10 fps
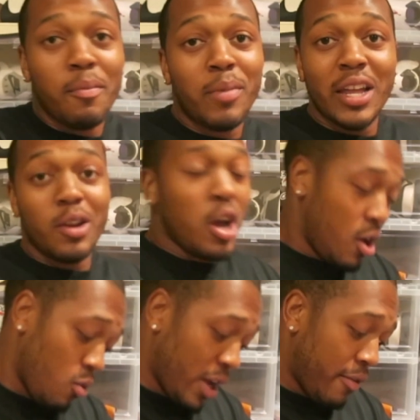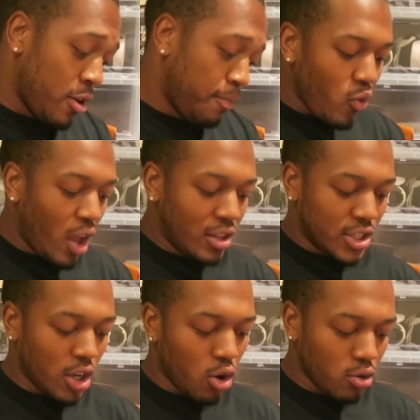But whatever.
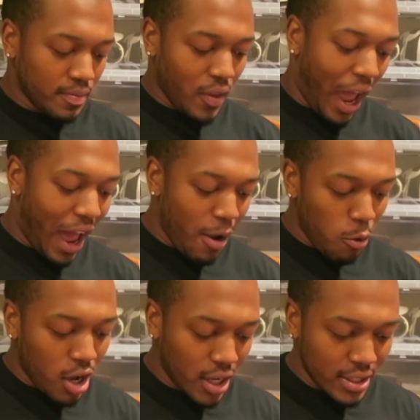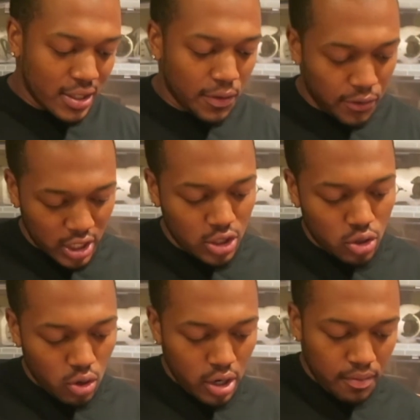So funny
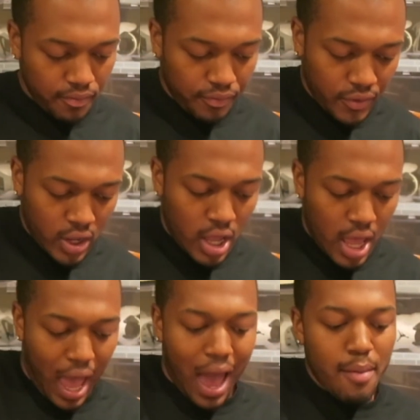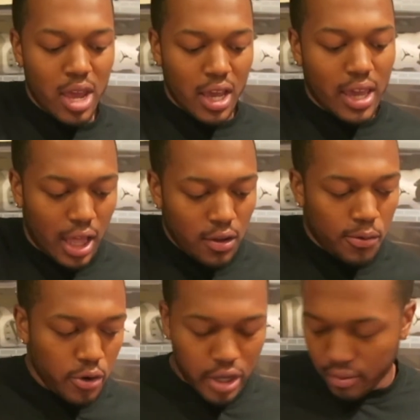story, I'm in
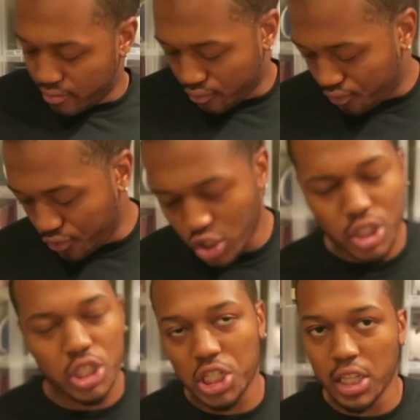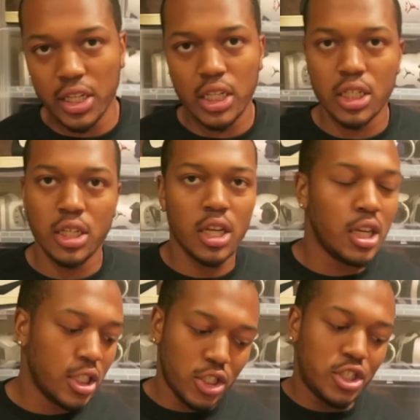California, just chilling
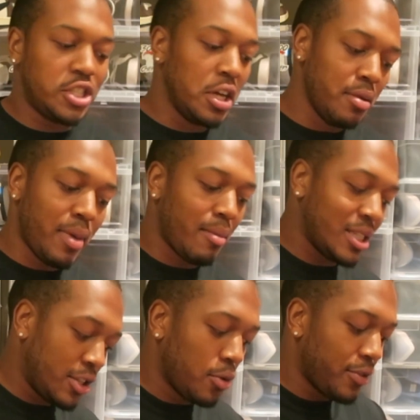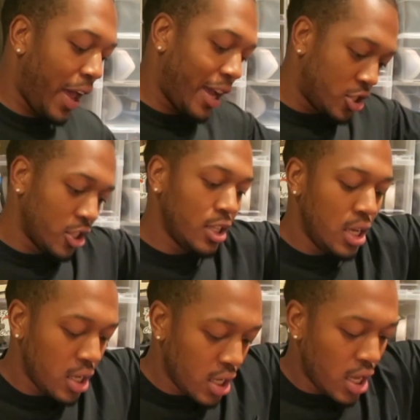by myself
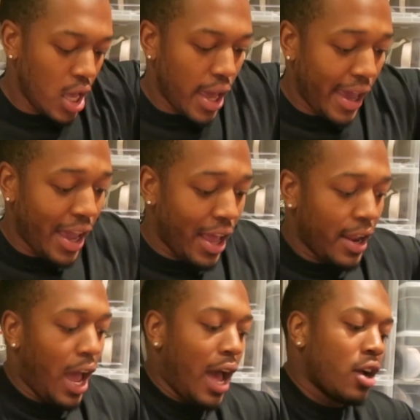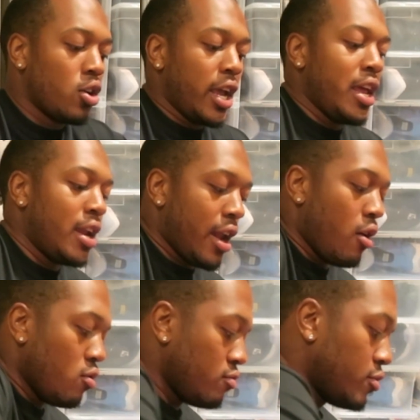actually, and I go to
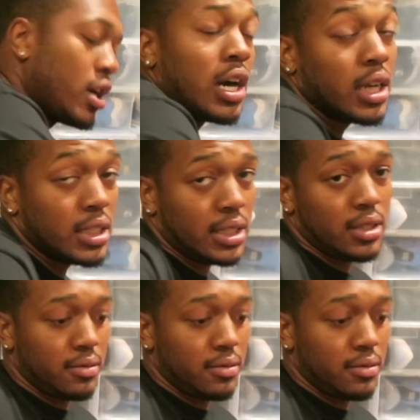In-N-Out because